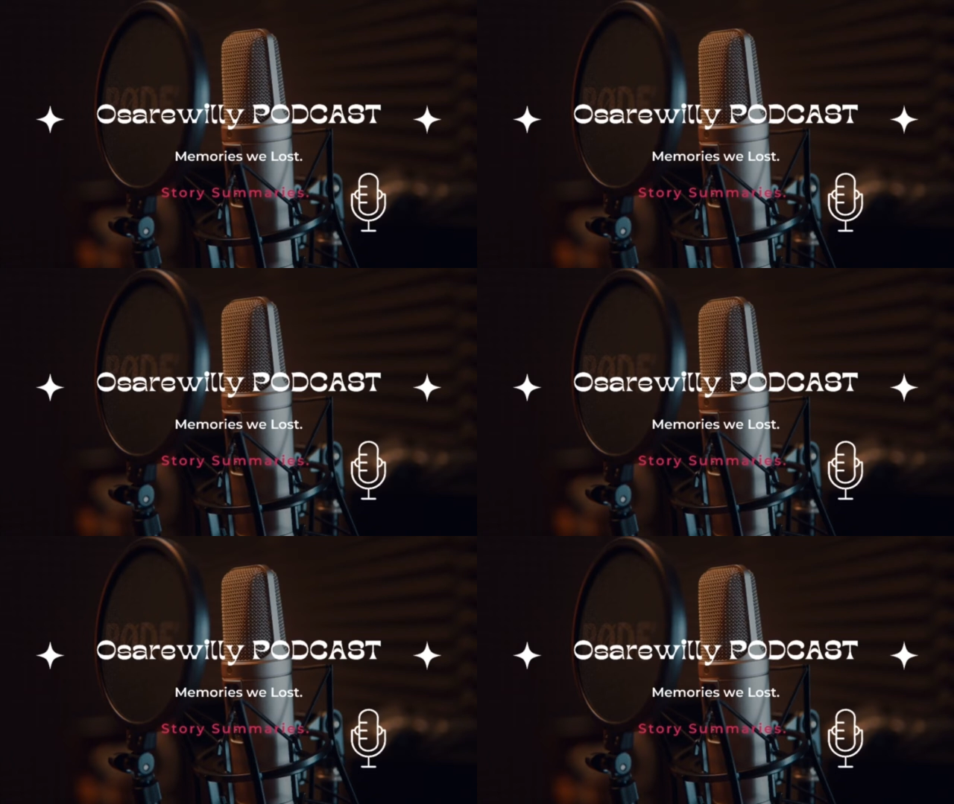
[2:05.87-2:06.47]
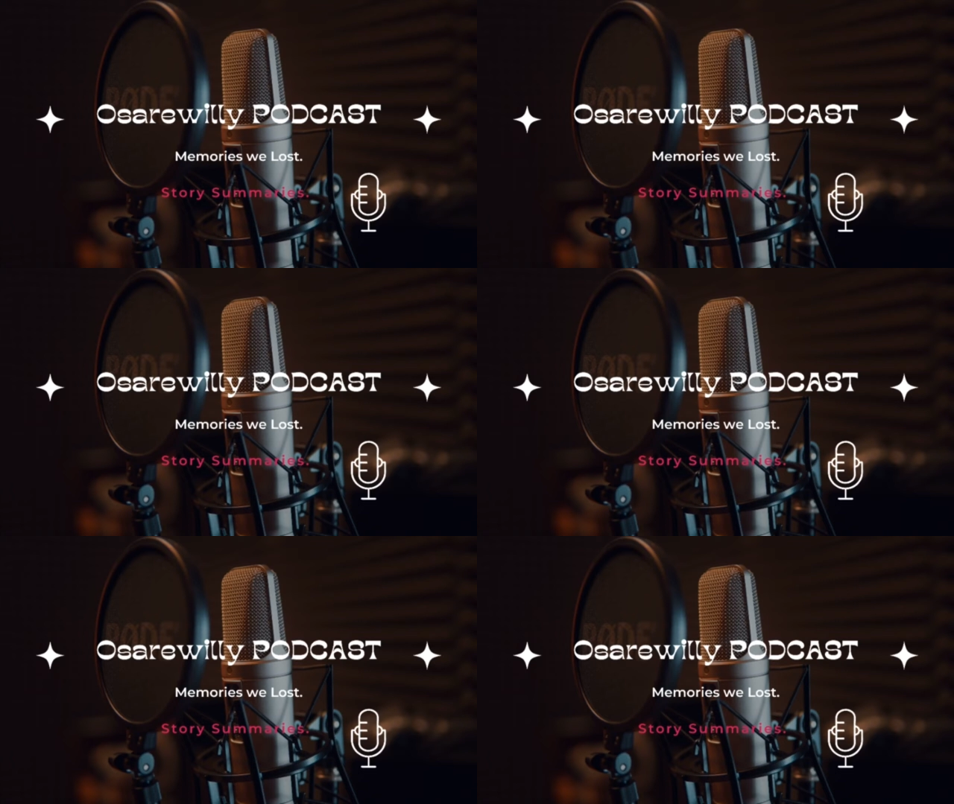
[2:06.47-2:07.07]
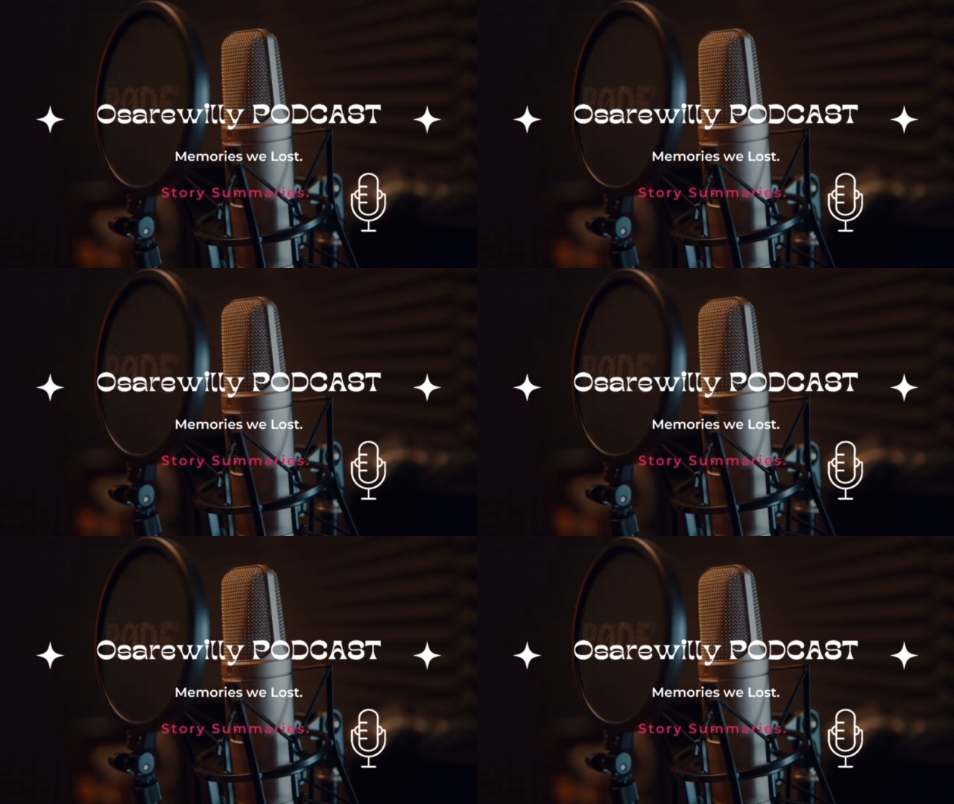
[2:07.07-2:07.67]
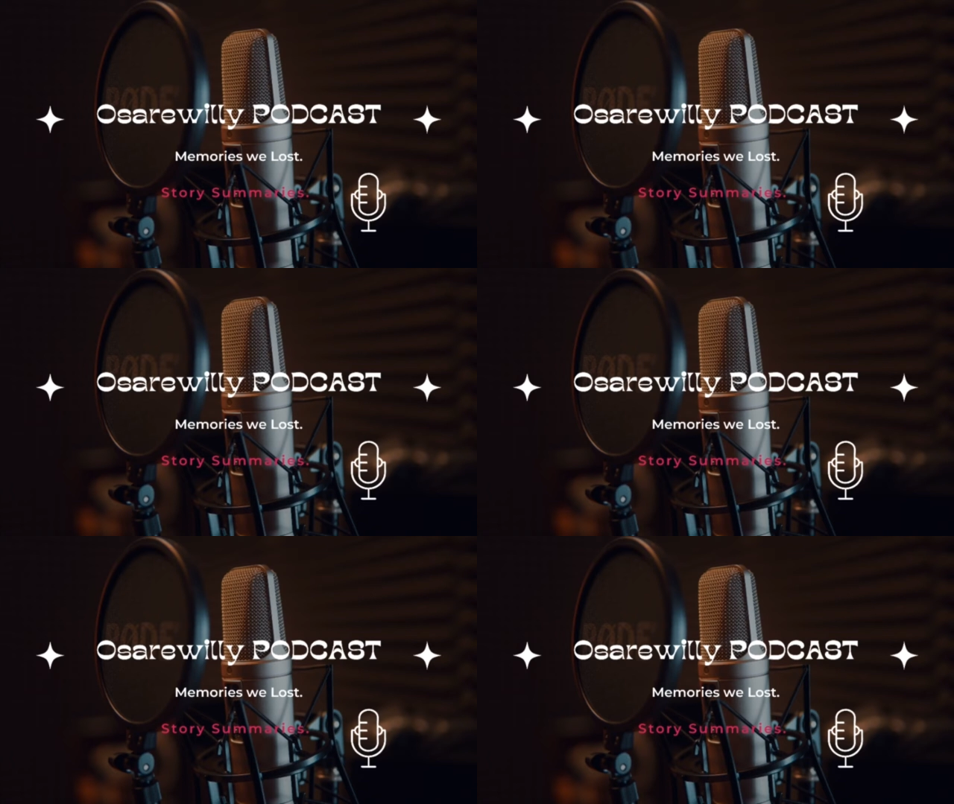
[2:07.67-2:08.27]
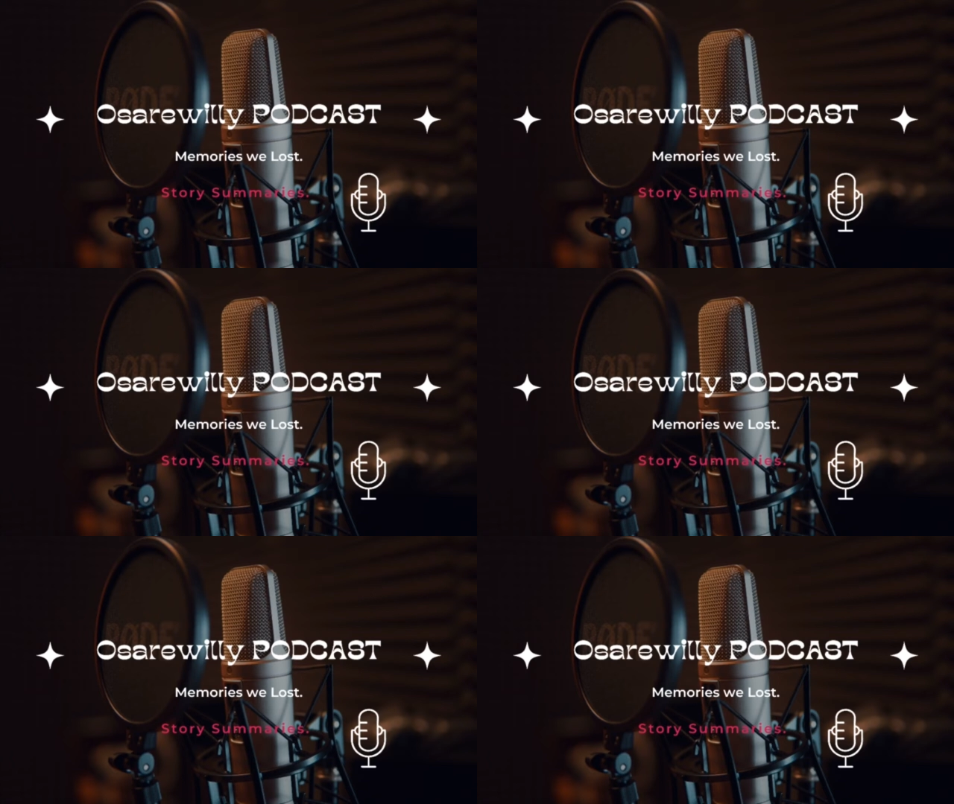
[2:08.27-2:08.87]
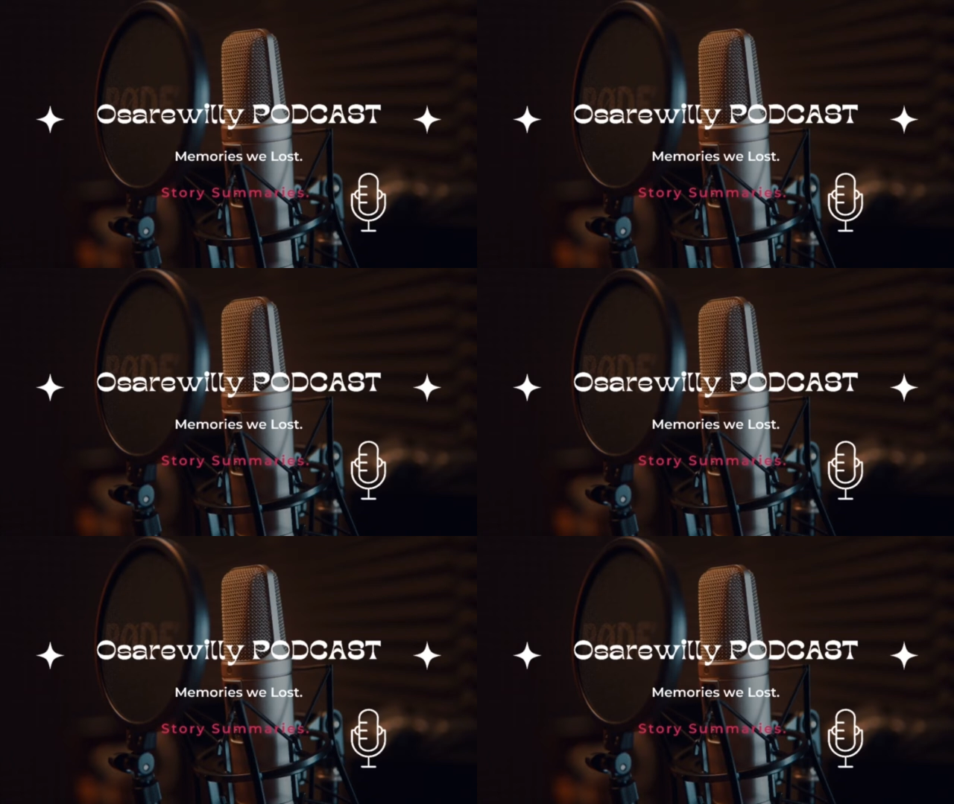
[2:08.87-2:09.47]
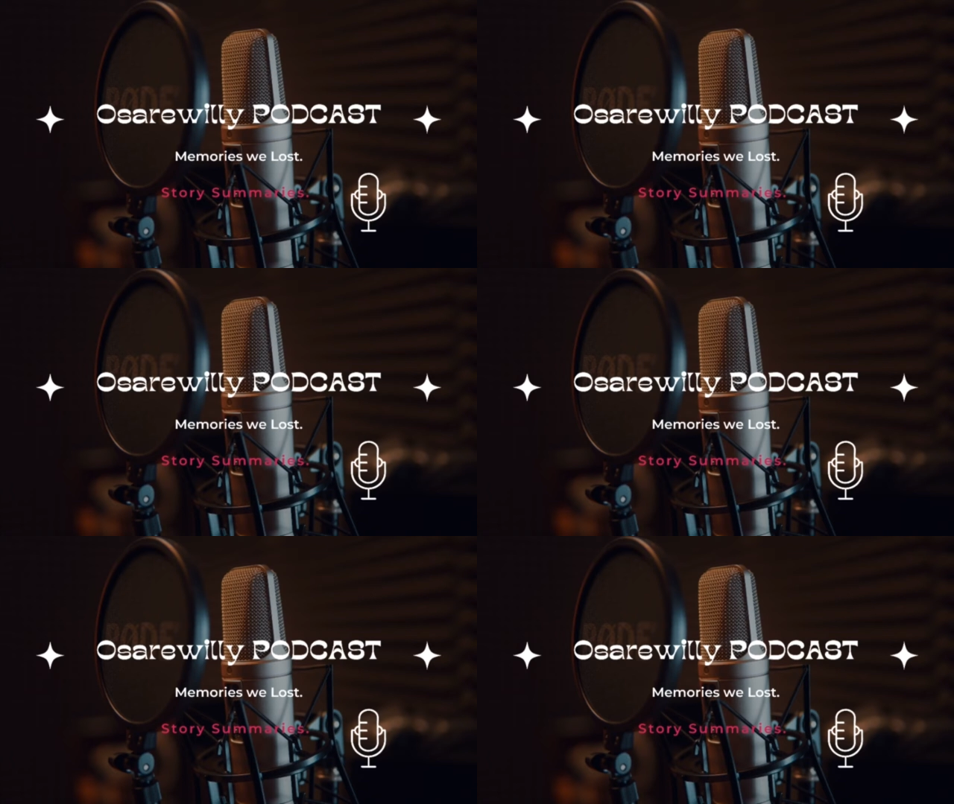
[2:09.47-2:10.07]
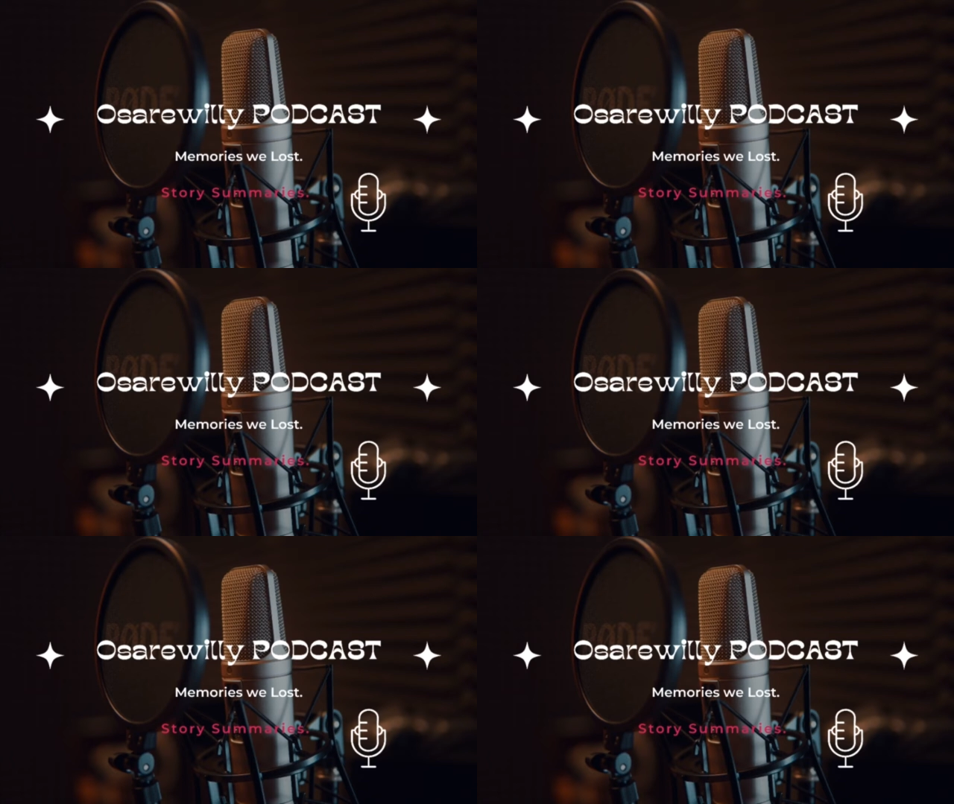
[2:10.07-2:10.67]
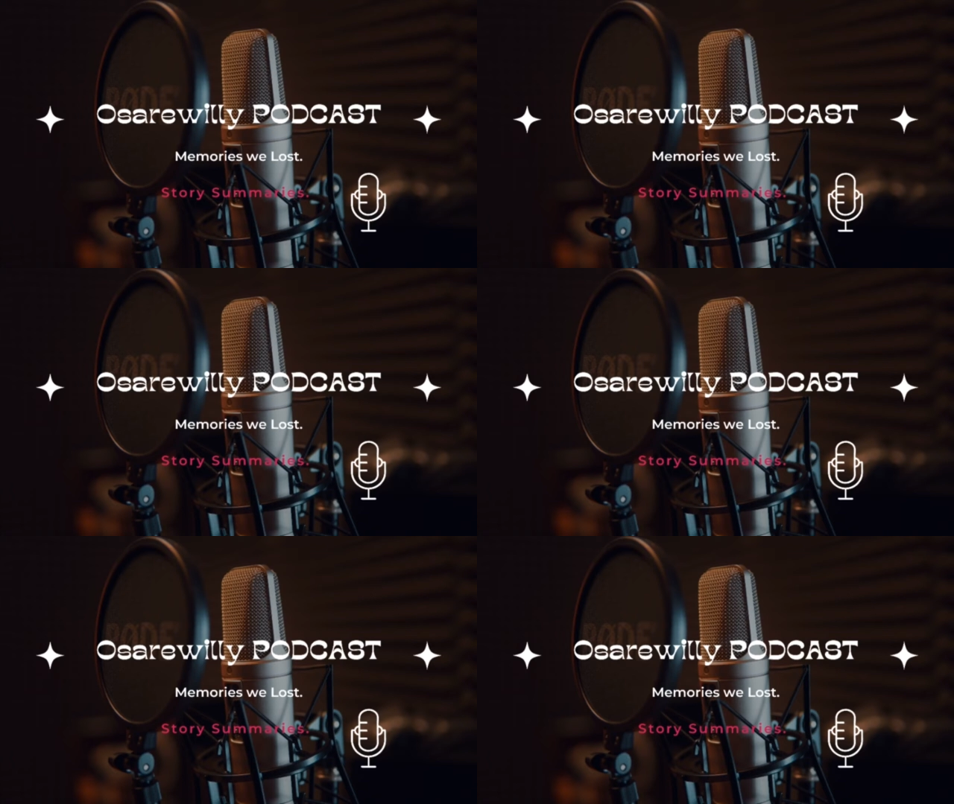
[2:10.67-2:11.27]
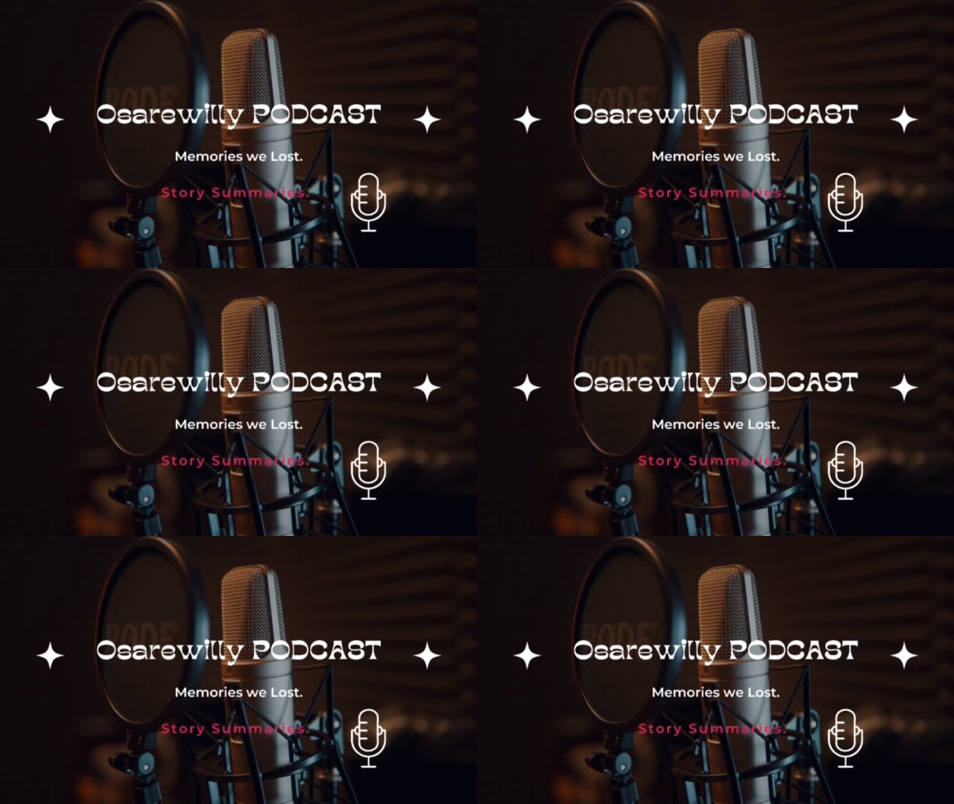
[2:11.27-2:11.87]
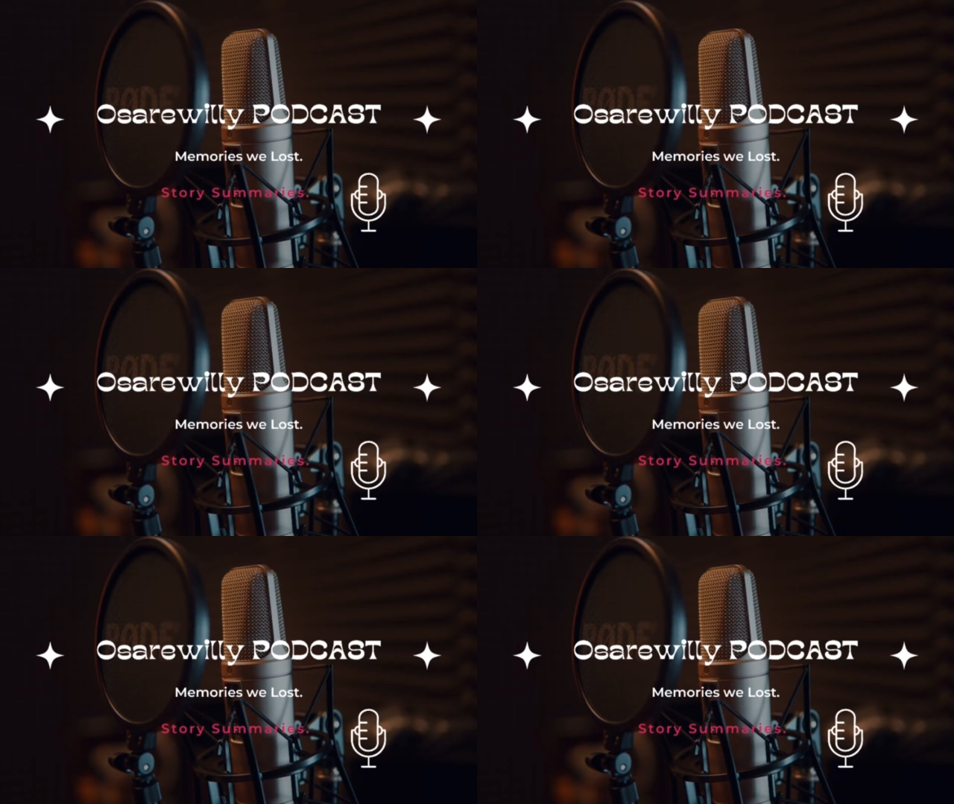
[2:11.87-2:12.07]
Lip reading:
(no speaker visible)